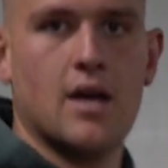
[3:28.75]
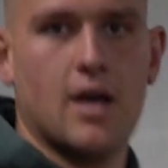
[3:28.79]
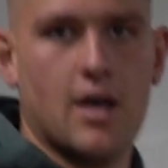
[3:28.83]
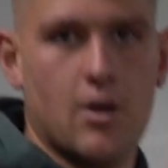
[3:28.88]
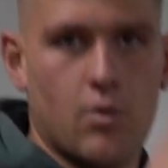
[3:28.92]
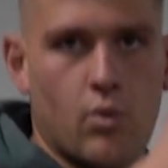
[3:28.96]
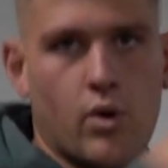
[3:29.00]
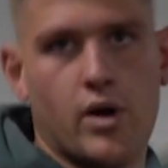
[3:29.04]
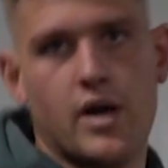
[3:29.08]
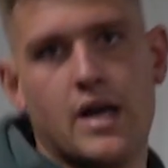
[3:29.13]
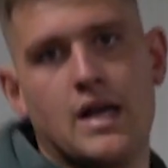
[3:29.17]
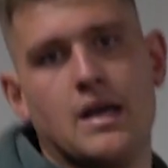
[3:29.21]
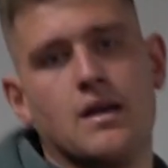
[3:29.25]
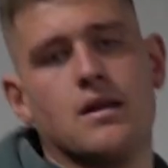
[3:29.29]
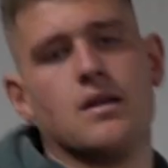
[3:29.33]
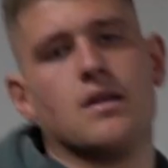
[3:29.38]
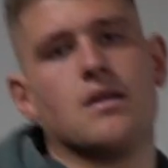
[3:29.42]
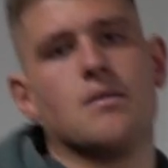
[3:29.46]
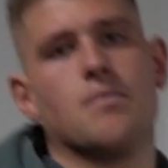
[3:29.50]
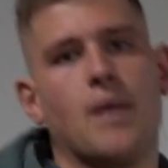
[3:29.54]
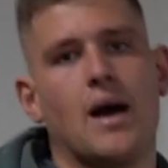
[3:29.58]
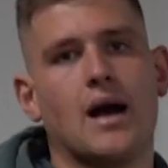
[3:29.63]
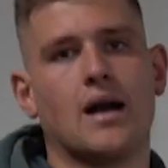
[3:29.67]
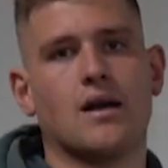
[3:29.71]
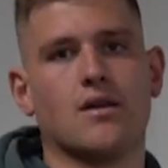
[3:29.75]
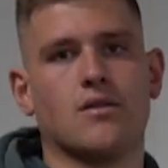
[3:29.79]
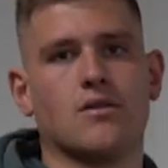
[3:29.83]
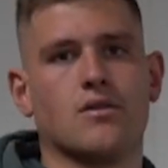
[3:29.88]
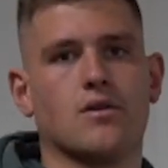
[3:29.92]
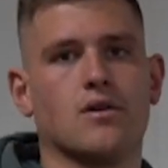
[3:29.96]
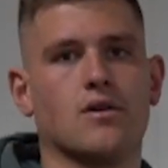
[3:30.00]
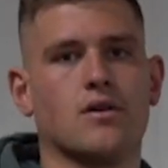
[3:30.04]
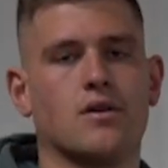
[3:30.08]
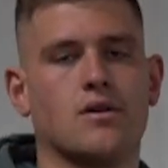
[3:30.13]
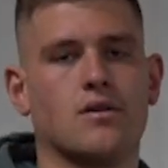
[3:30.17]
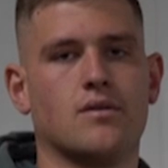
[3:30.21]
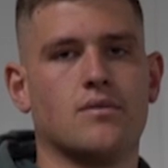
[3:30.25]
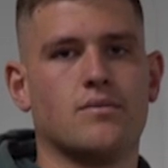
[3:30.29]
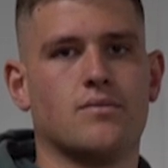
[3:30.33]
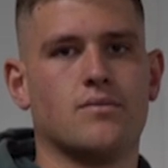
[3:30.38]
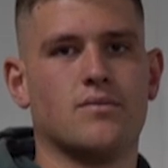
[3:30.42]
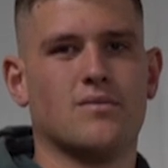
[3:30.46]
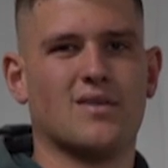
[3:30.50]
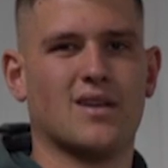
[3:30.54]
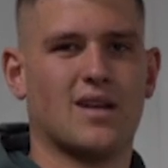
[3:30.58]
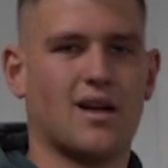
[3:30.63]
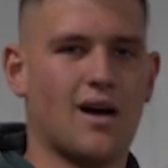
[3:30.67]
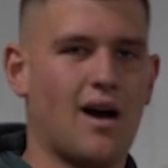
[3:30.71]
It won't hit the back of
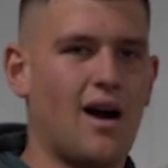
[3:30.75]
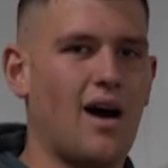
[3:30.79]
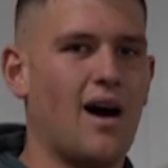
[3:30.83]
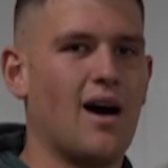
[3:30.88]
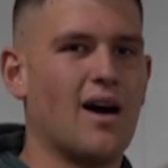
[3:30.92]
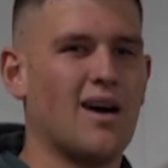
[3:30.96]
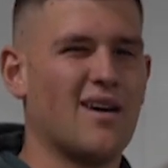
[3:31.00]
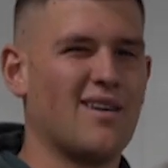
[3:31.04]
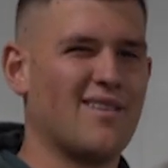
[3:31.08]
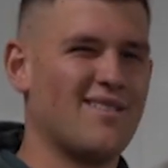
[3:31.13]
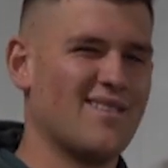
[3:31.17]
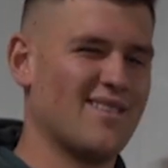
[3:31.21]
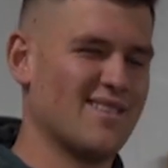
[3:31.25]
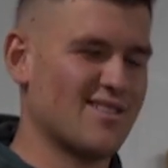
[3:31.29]
the car.